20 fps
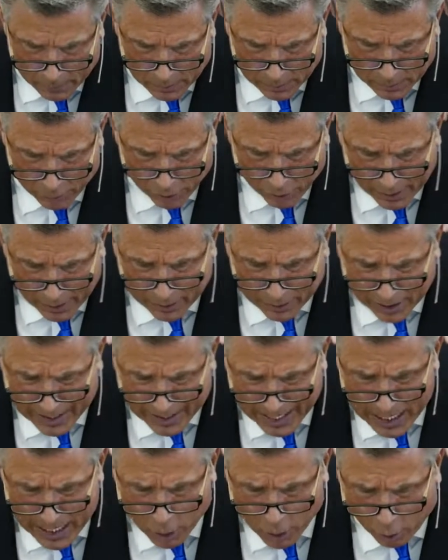And yet the
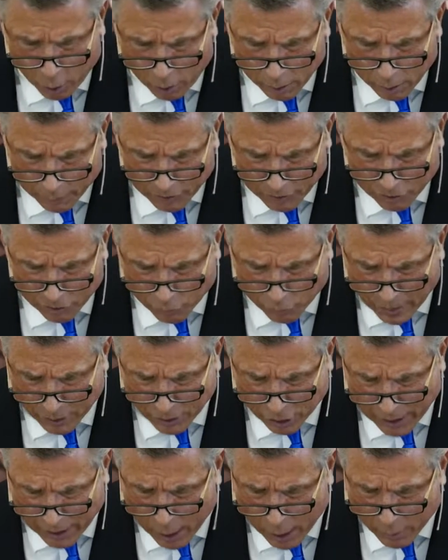eagle
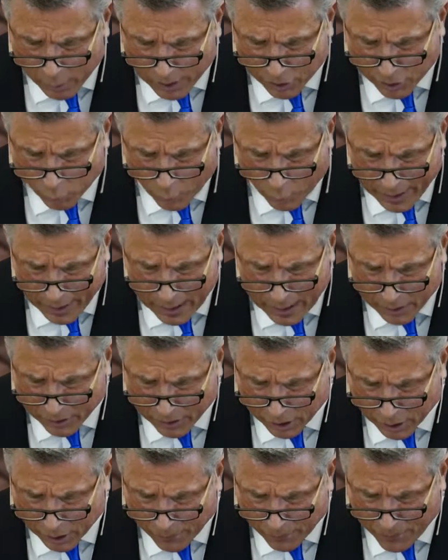stretched out its wings
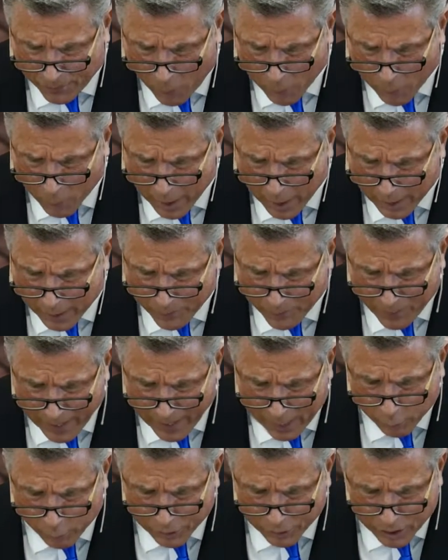that the farmer had
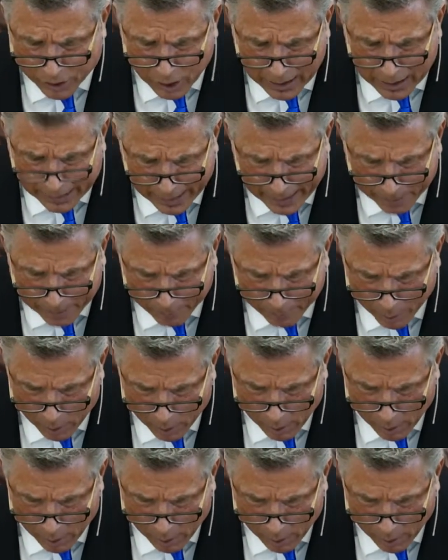failed to clip.